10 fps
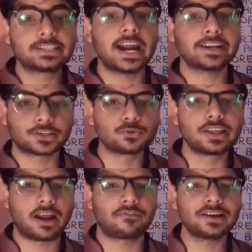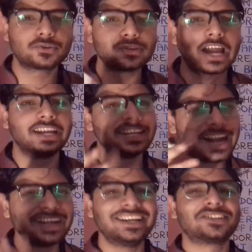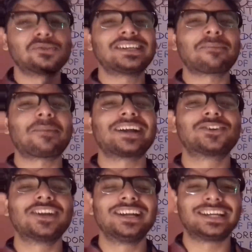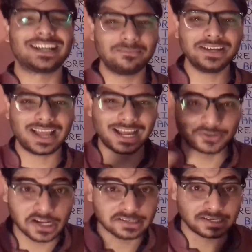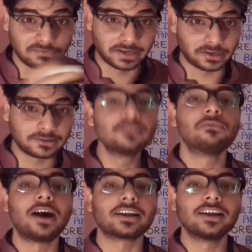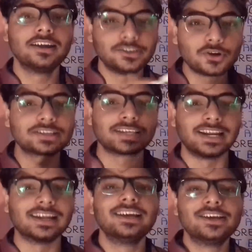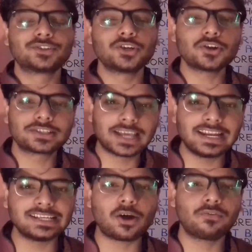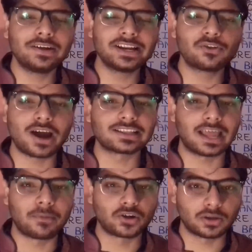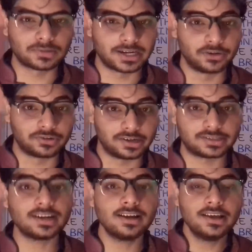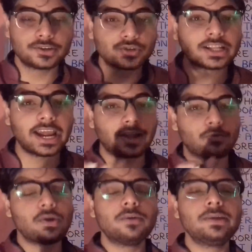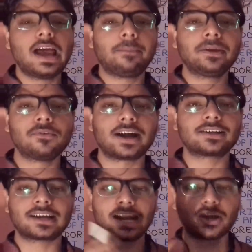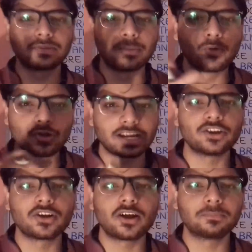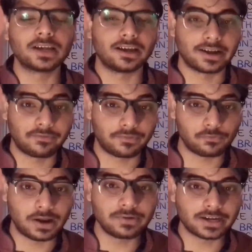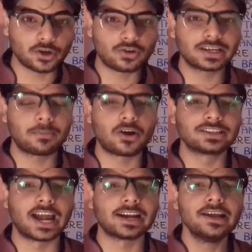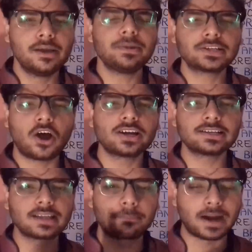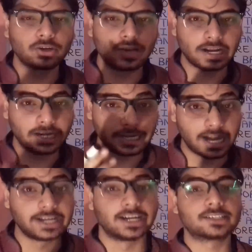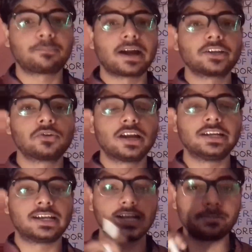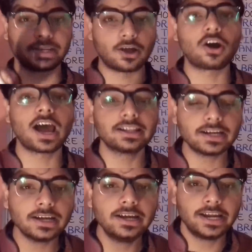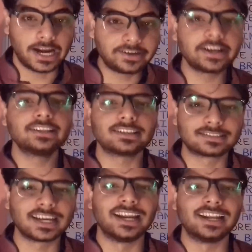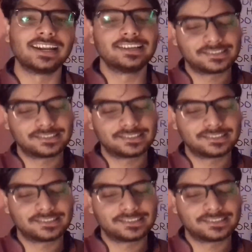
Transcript: status with reference to the ingredients which are particularly coming as well as living what? Your cell. So your cell often require the amount of the nutrition. So there we will be having what kind of the mode in order of the when we are talking about that. Means how does the particular ingredients particularly coming or either entering the cell